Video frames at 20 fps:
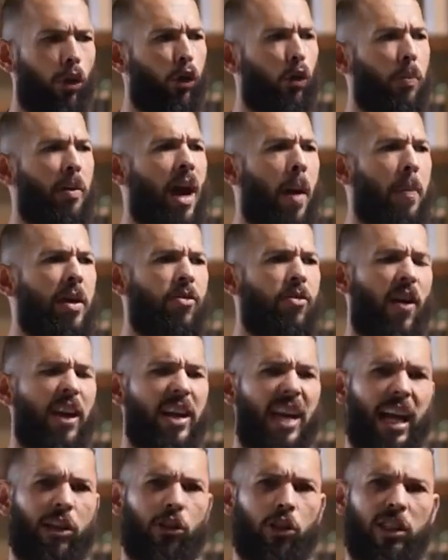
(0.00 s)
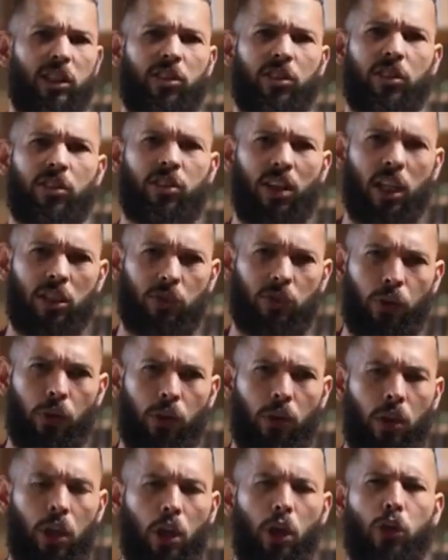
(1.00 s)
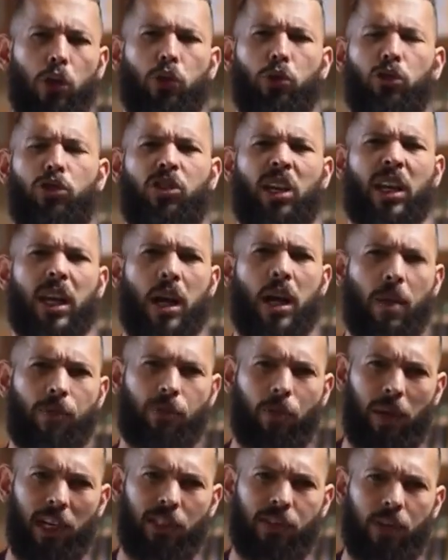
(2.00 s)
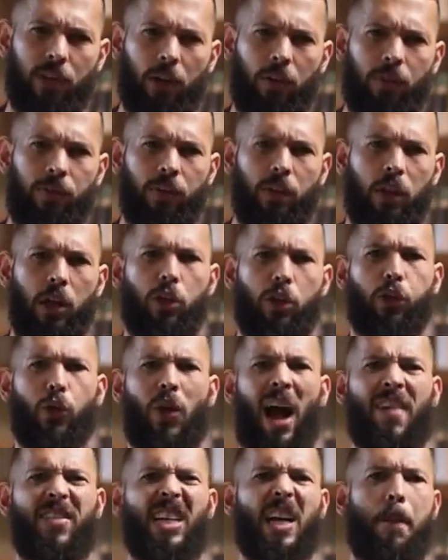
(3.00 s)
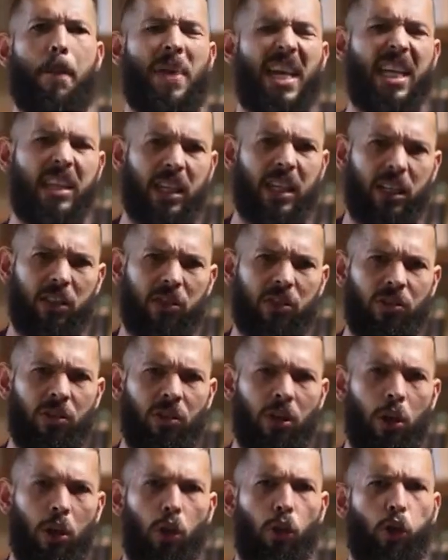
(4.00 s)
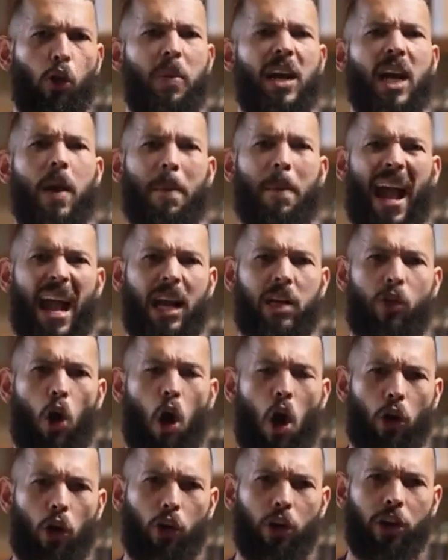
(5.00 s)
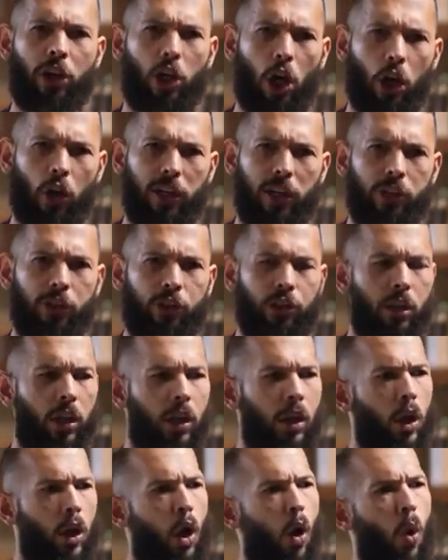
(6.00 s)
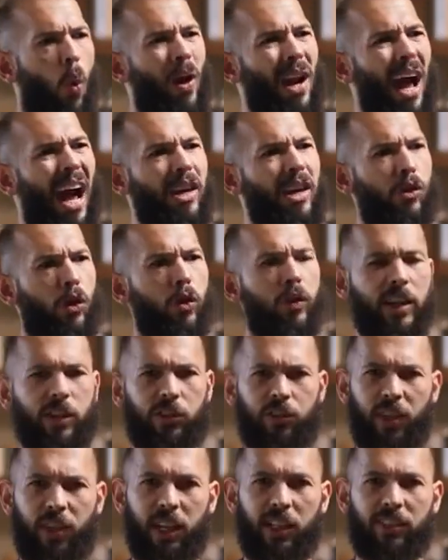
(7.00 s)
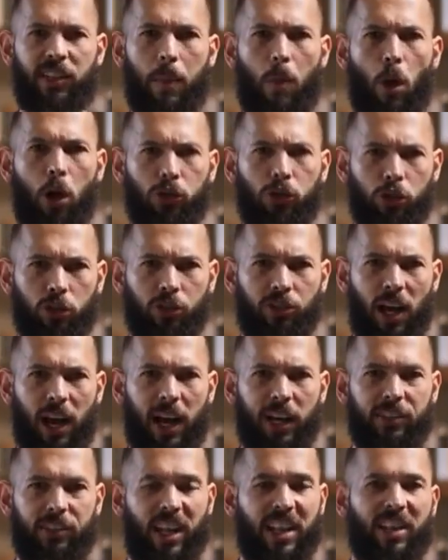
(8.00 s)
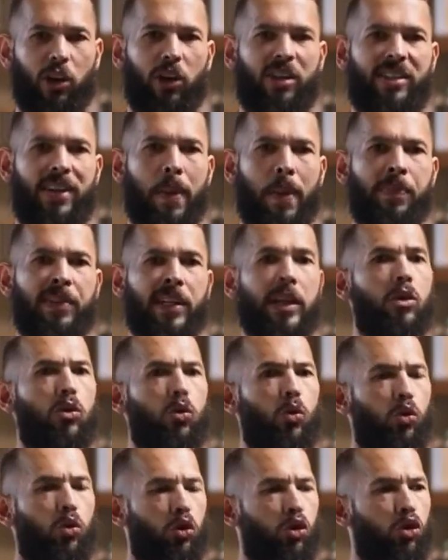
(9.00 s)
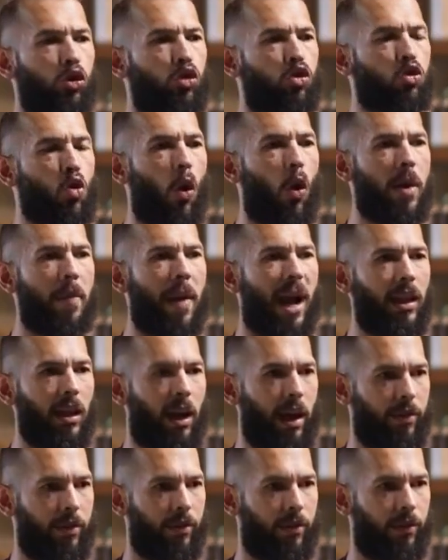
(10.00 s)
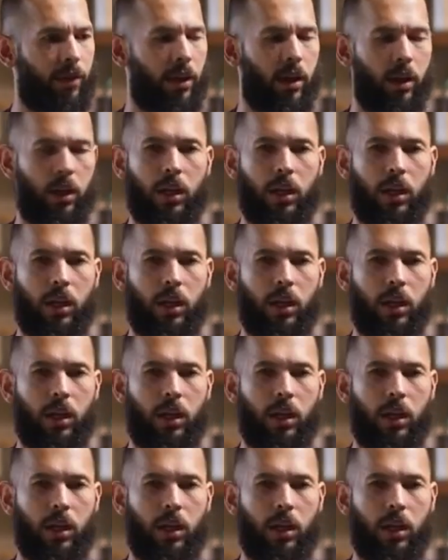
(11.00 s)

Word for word: through becoming financially successful, through sticking up for myself, through having opinions, through being a man of honor and courage. When I do these things, I'm ostracized and they're attempting to destroy my life.